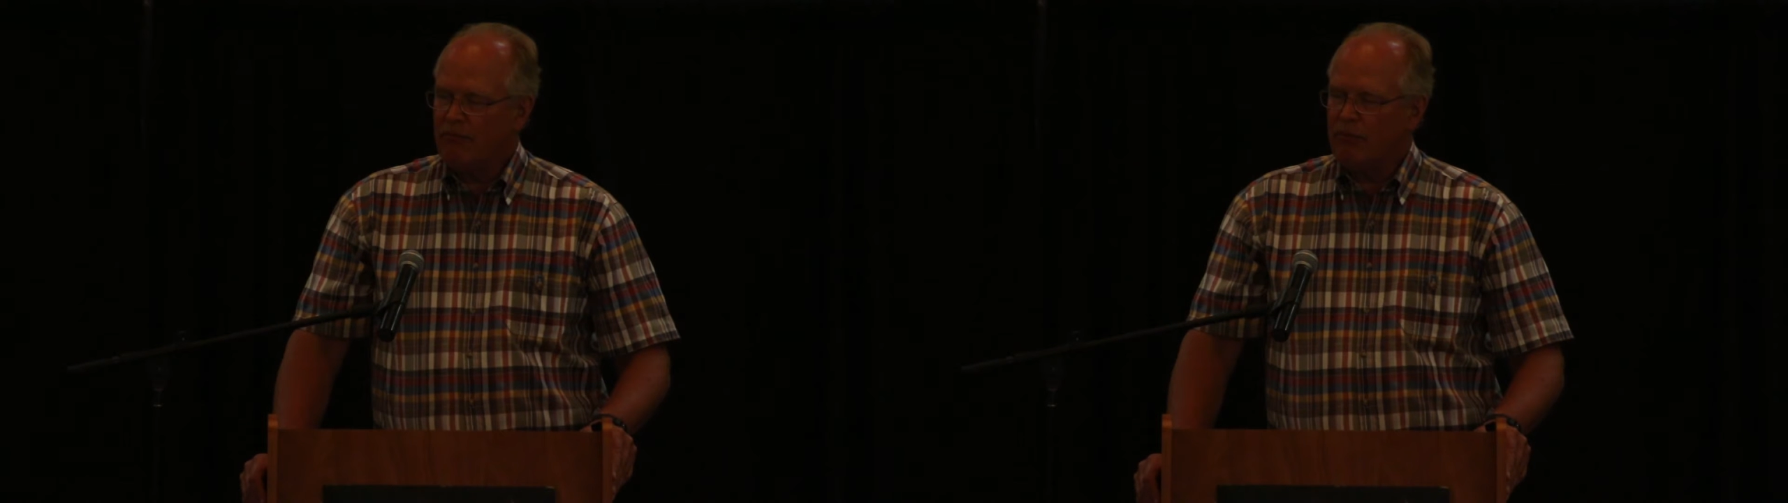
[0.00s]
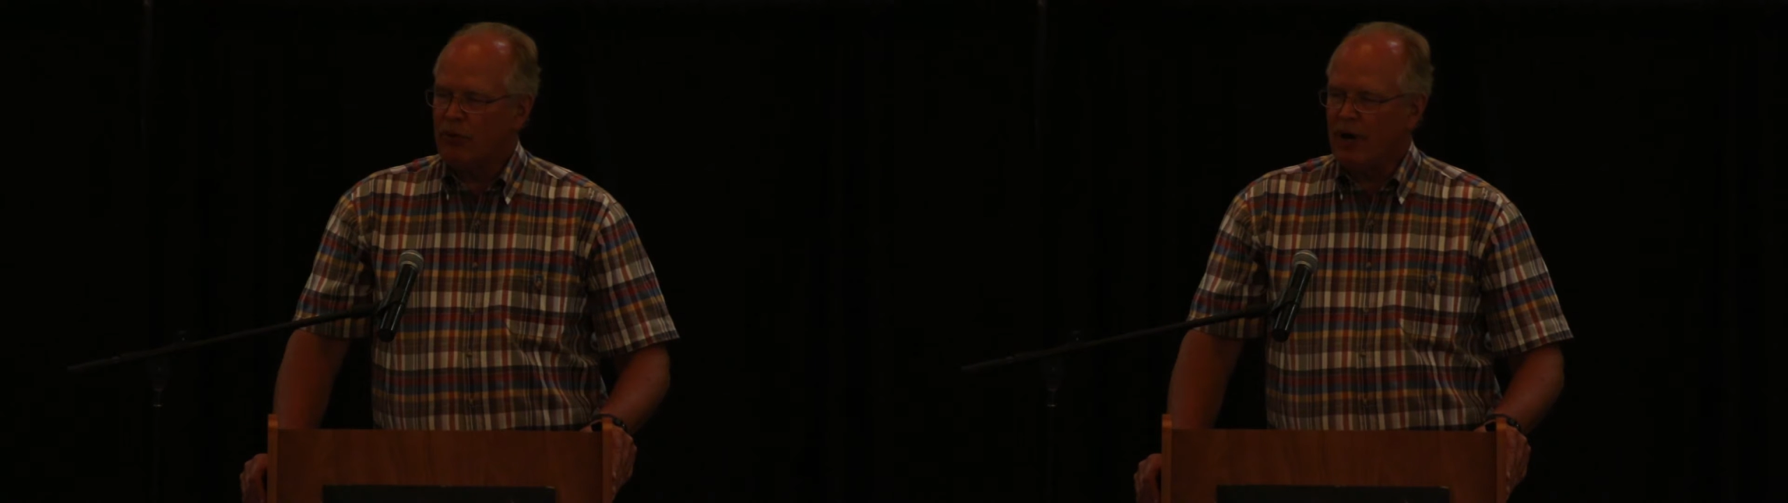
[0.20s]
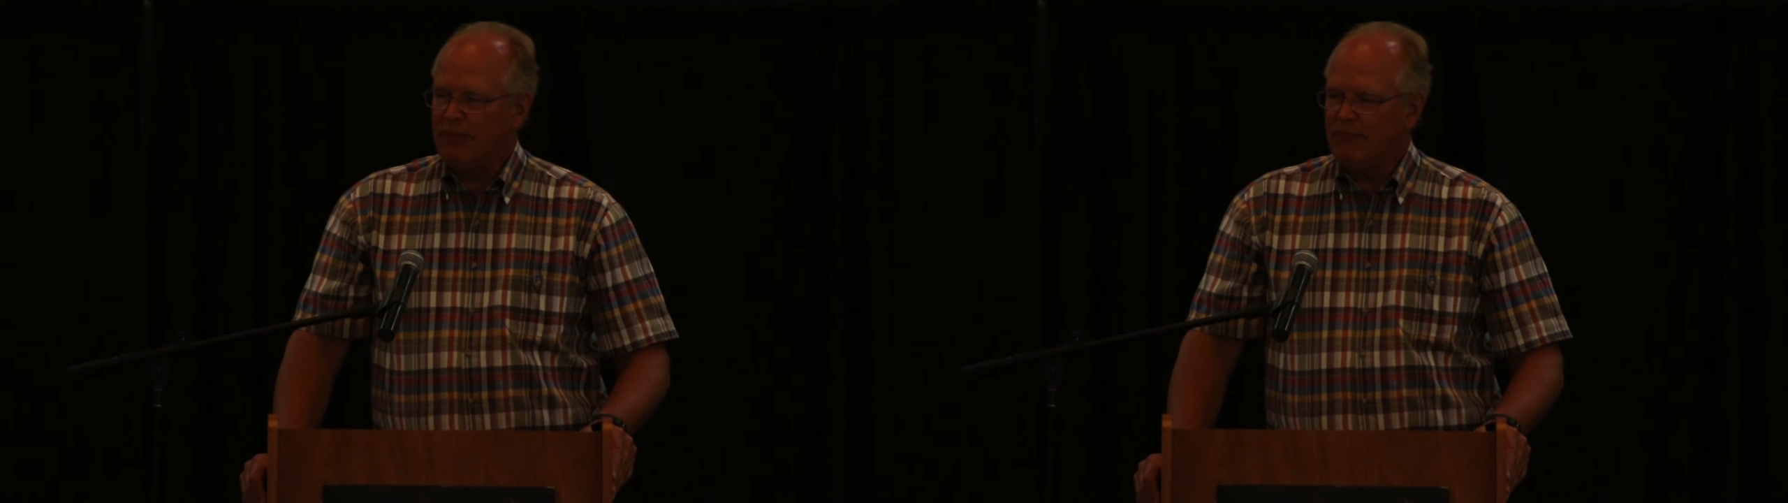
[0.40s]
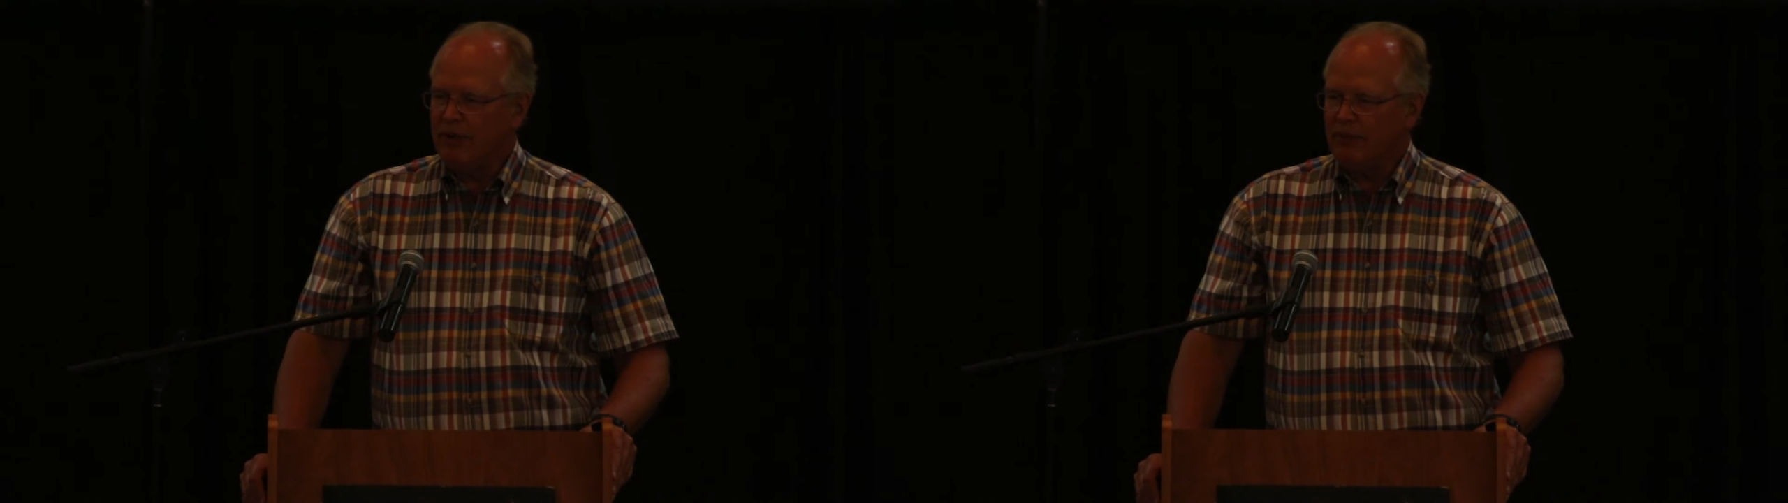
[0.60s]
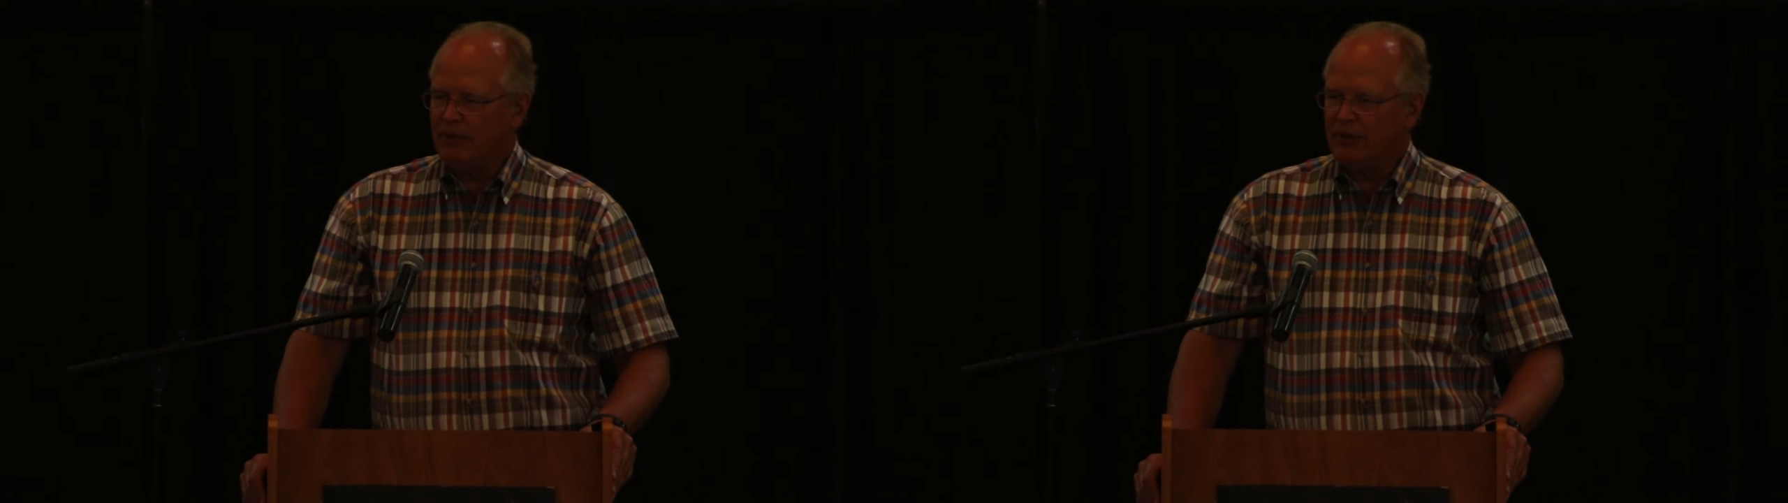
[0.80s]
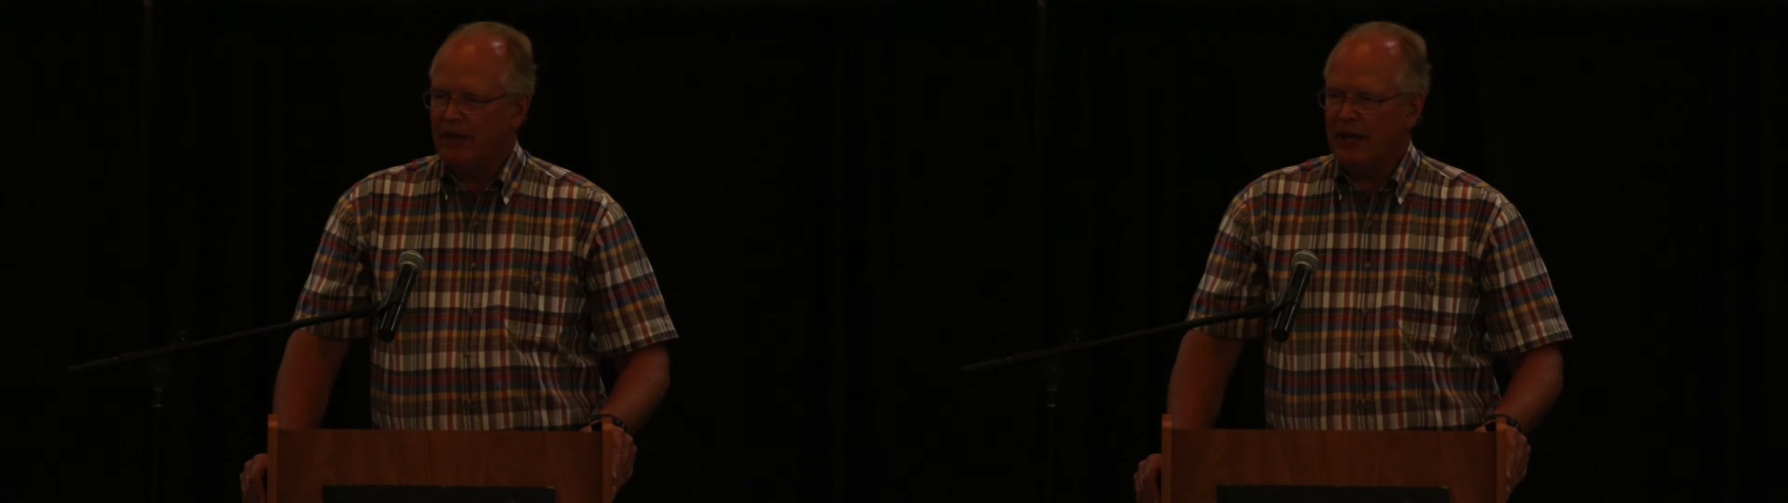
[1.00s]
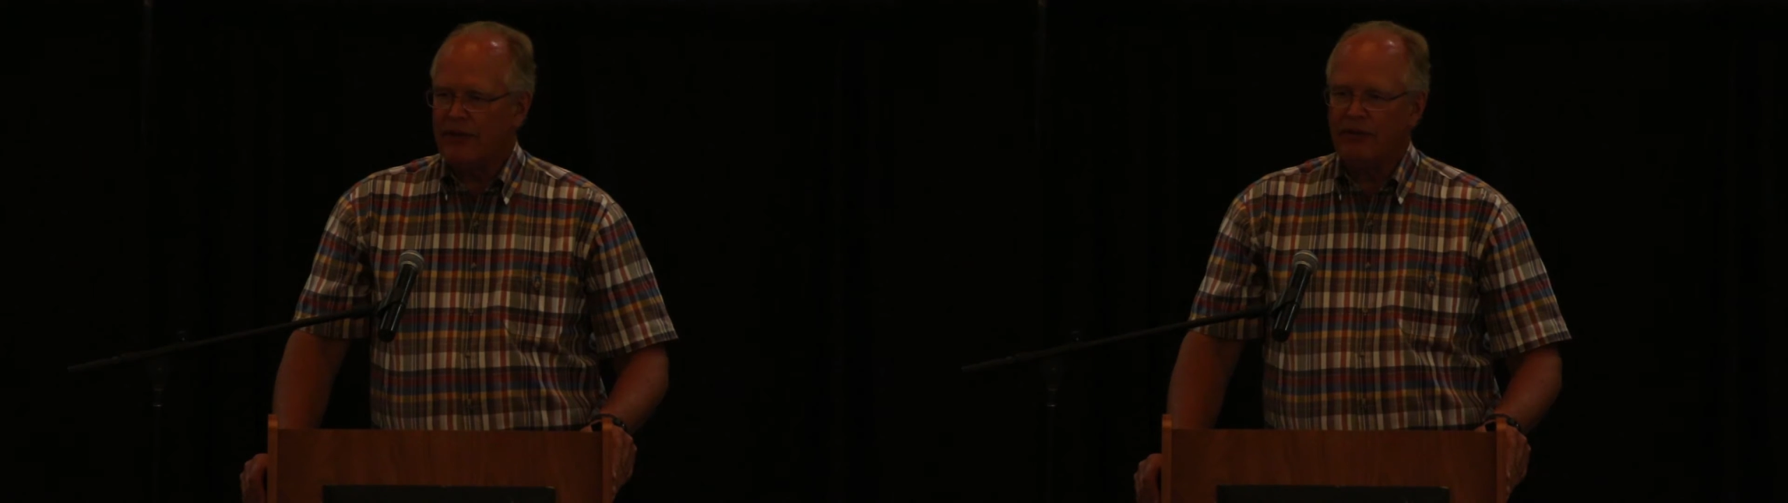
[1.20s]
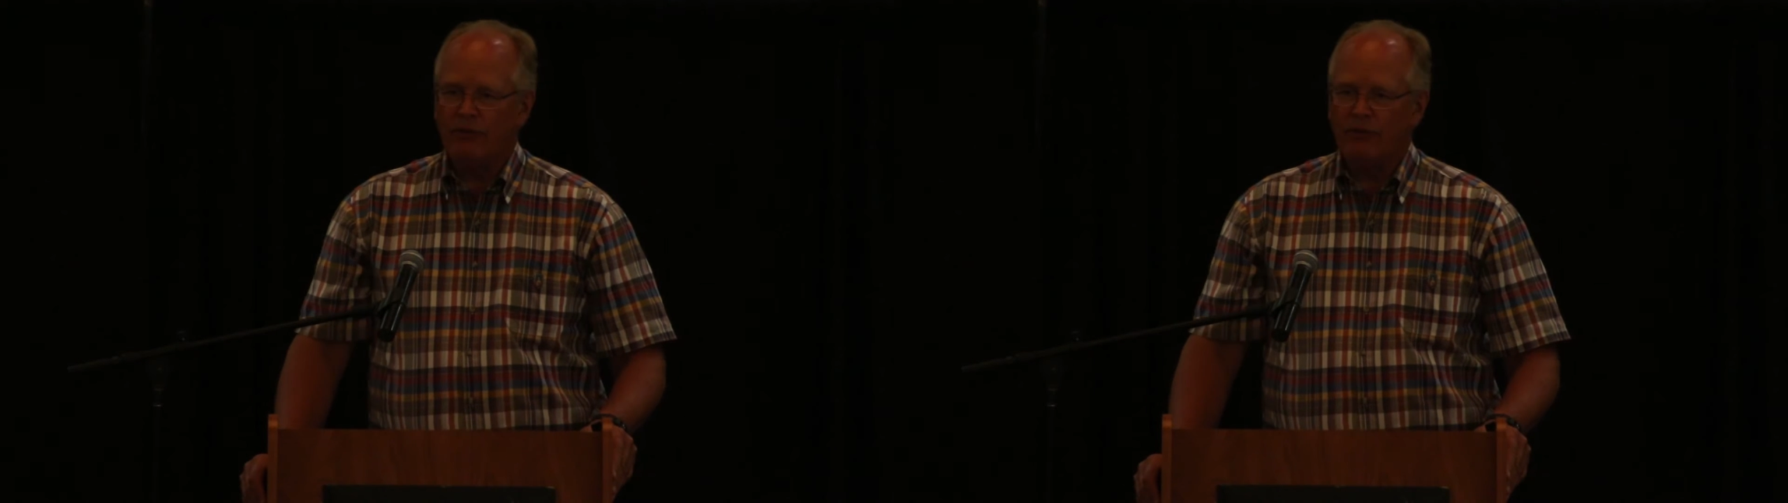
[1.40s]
brought people together